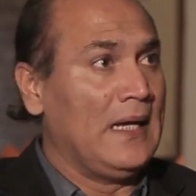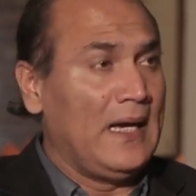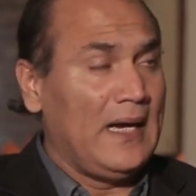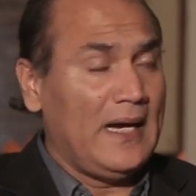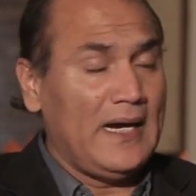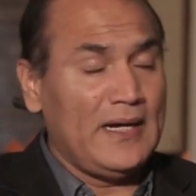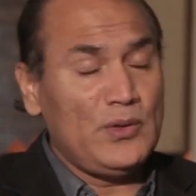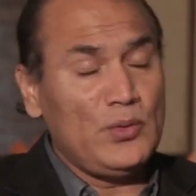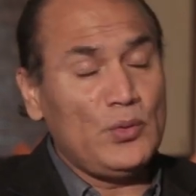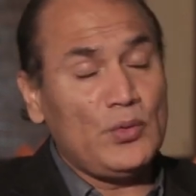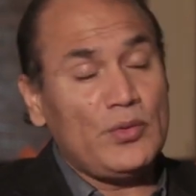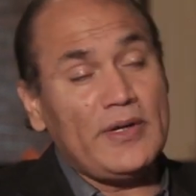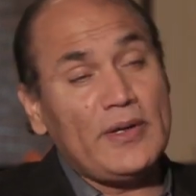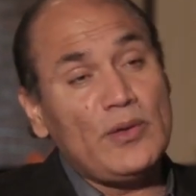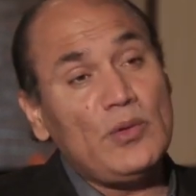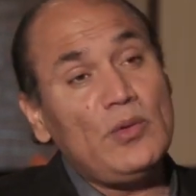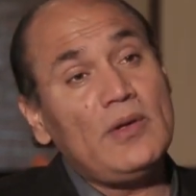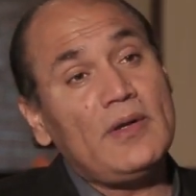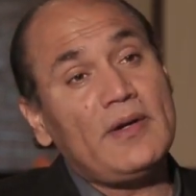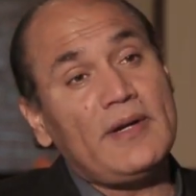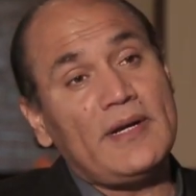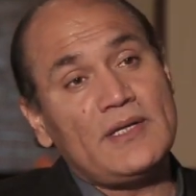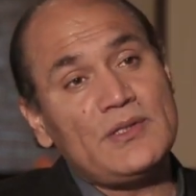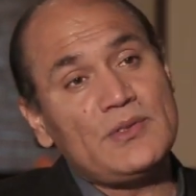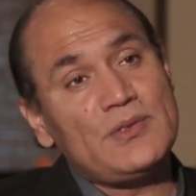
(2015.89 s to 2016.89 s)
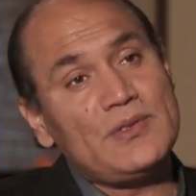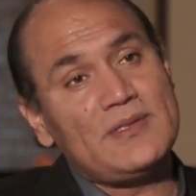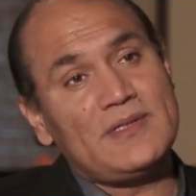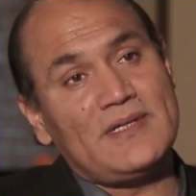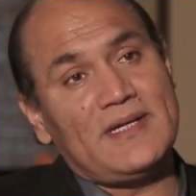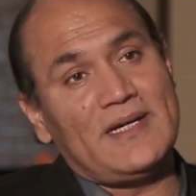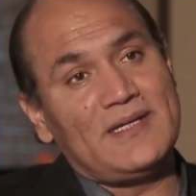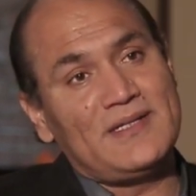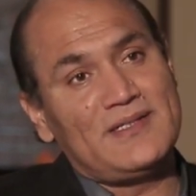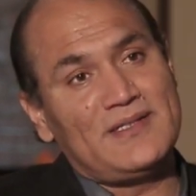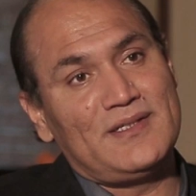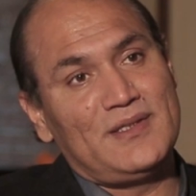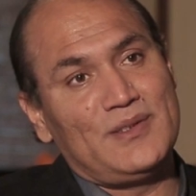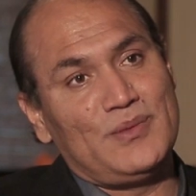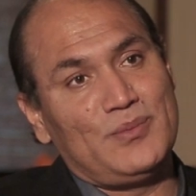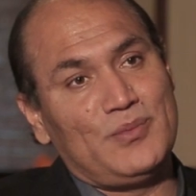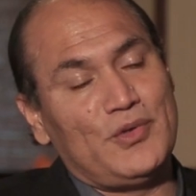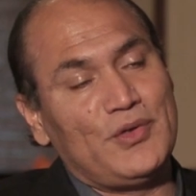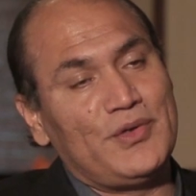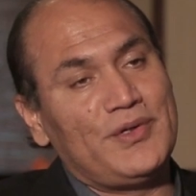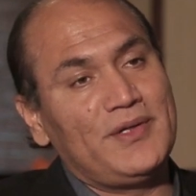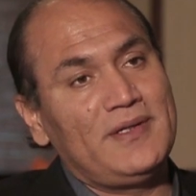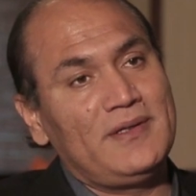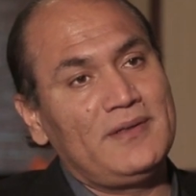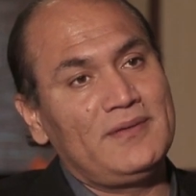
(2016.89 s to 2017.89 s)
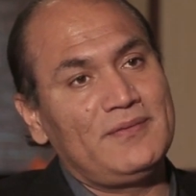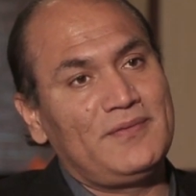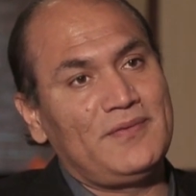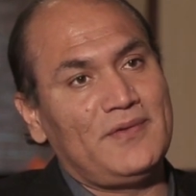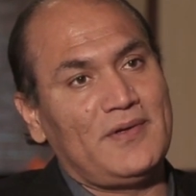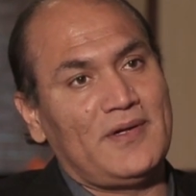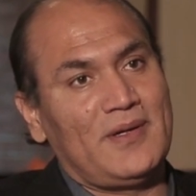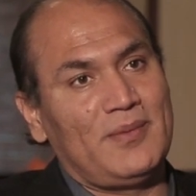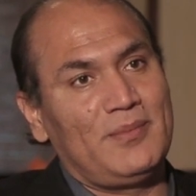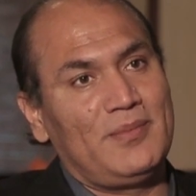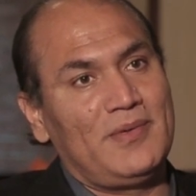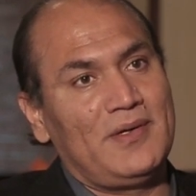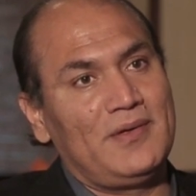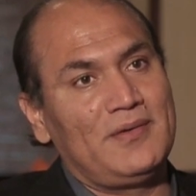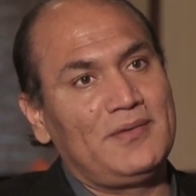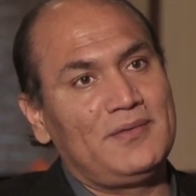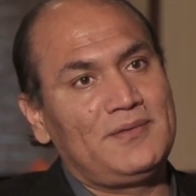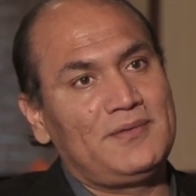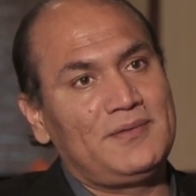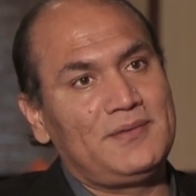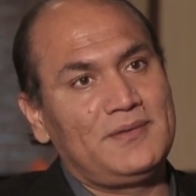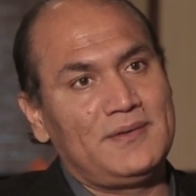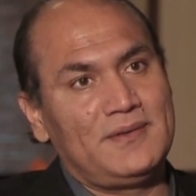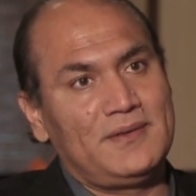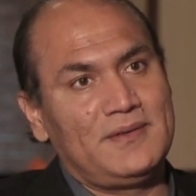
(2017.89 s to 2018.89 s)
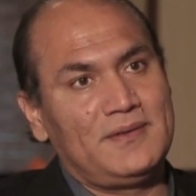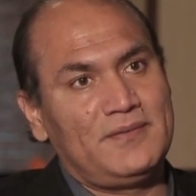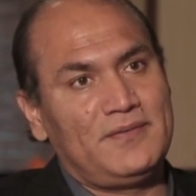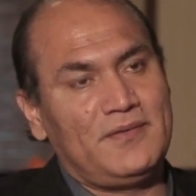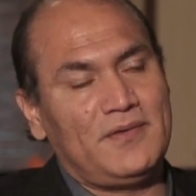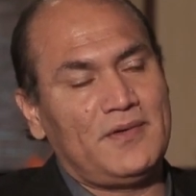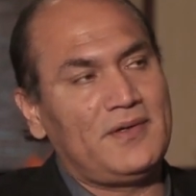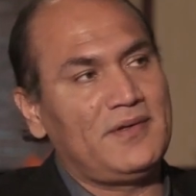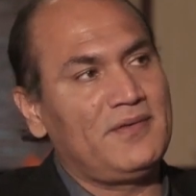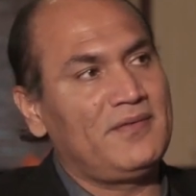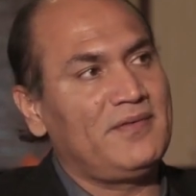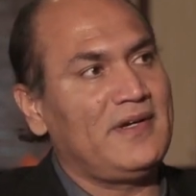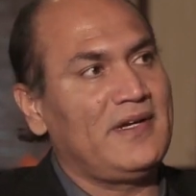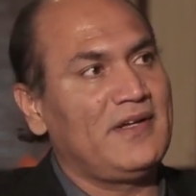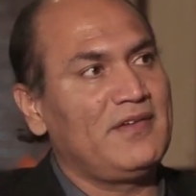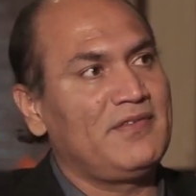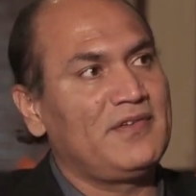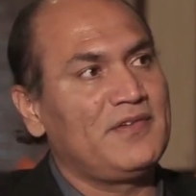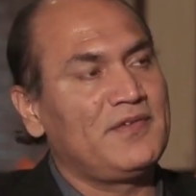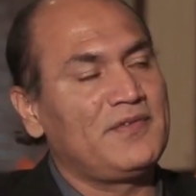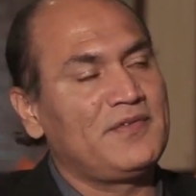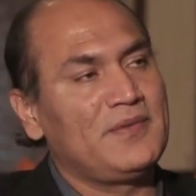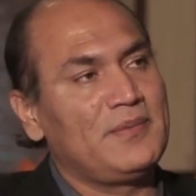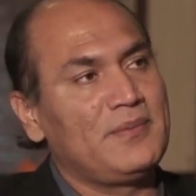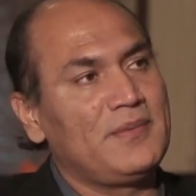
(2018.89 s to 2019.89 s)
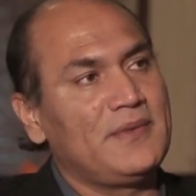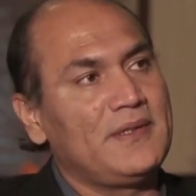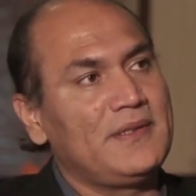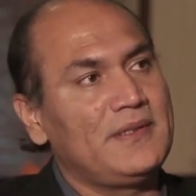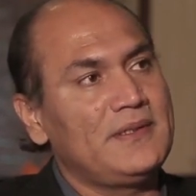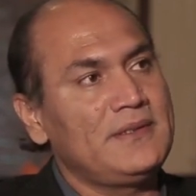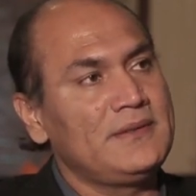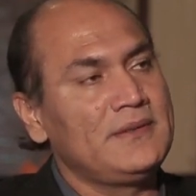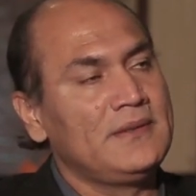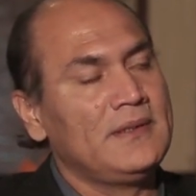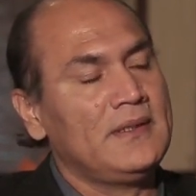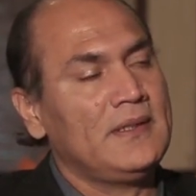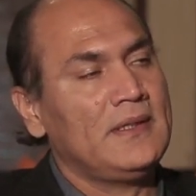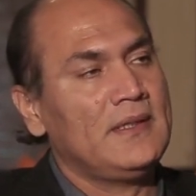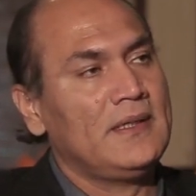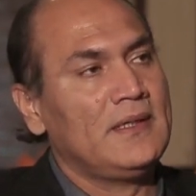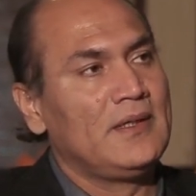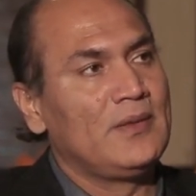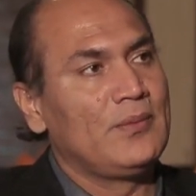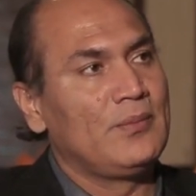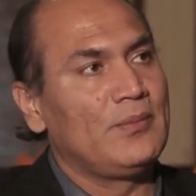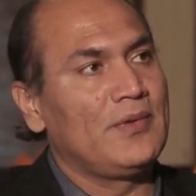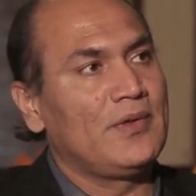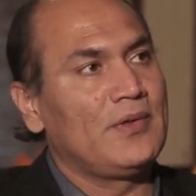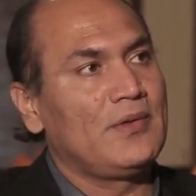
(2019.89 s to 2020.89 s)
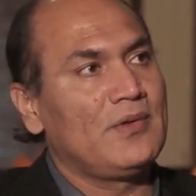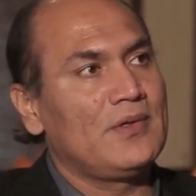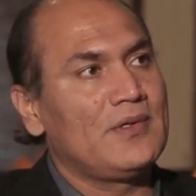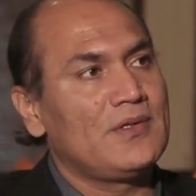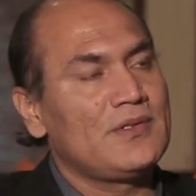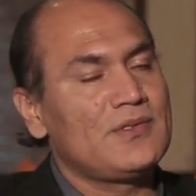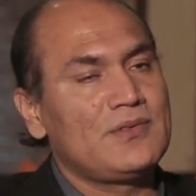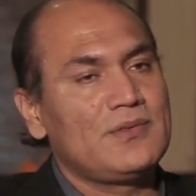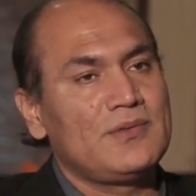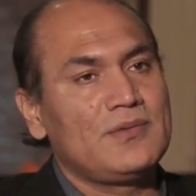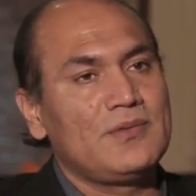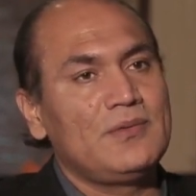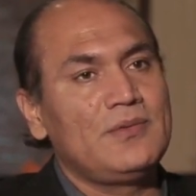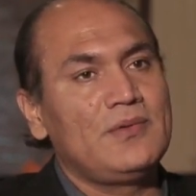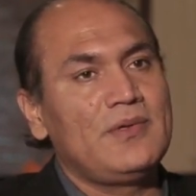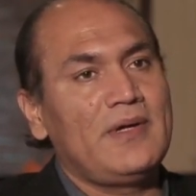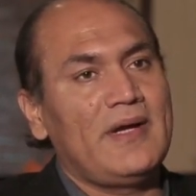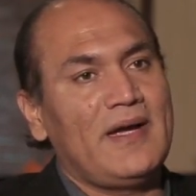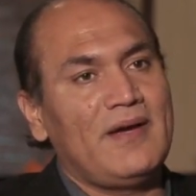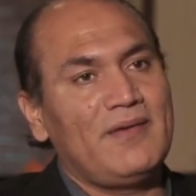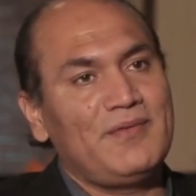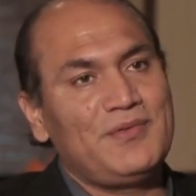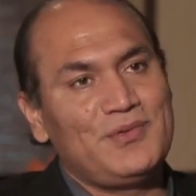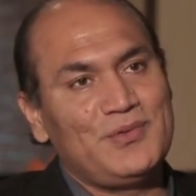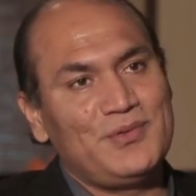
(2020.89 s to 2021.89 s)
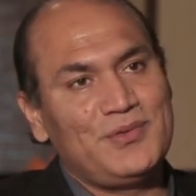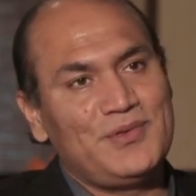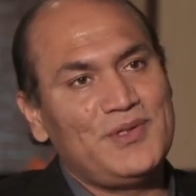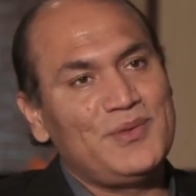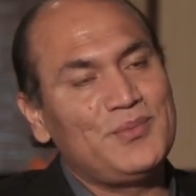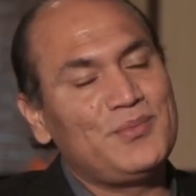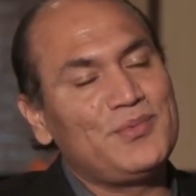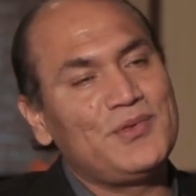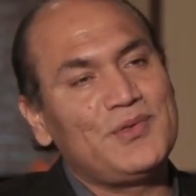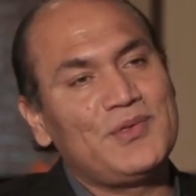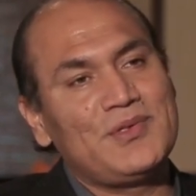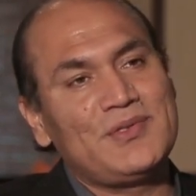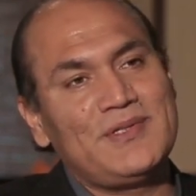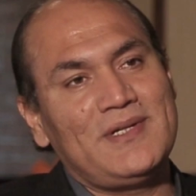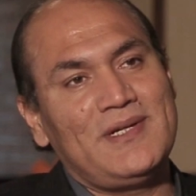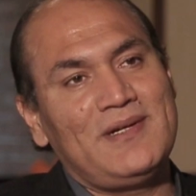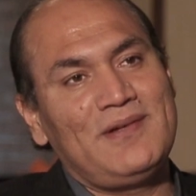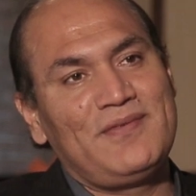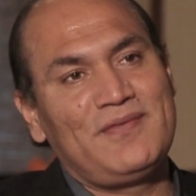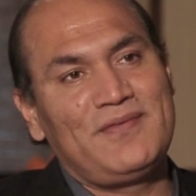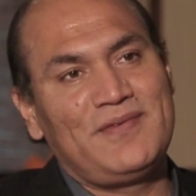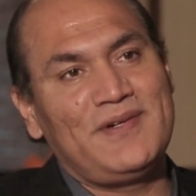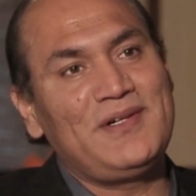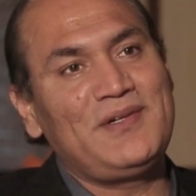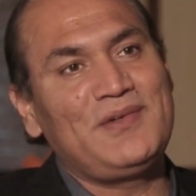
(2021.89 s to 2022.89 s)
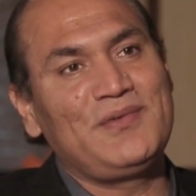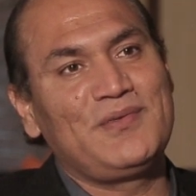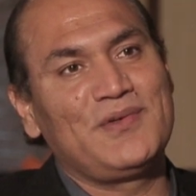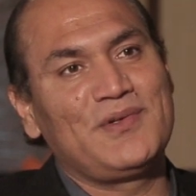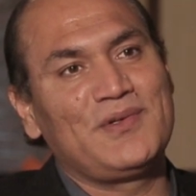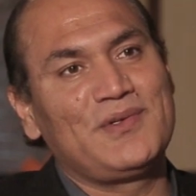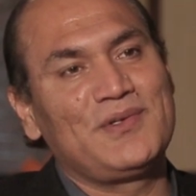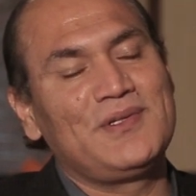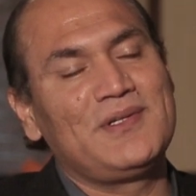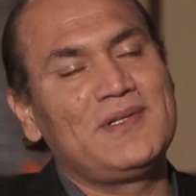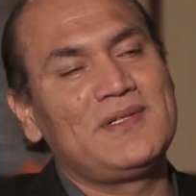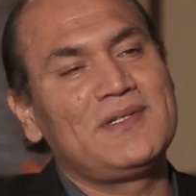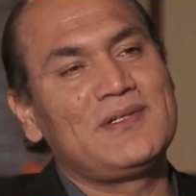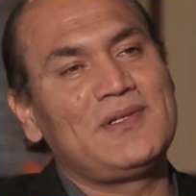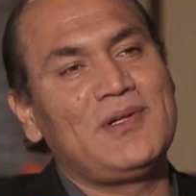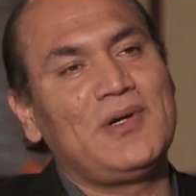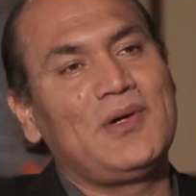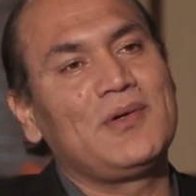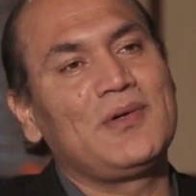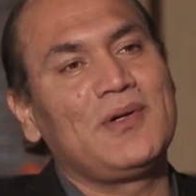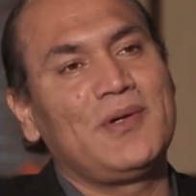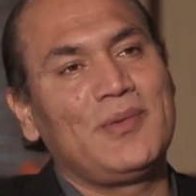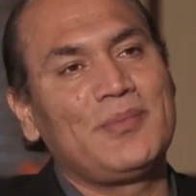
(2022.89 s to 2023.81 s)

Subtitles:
I do regular exercise in the morning for about 45-50 minutes, because you have to keep yourself fit for these long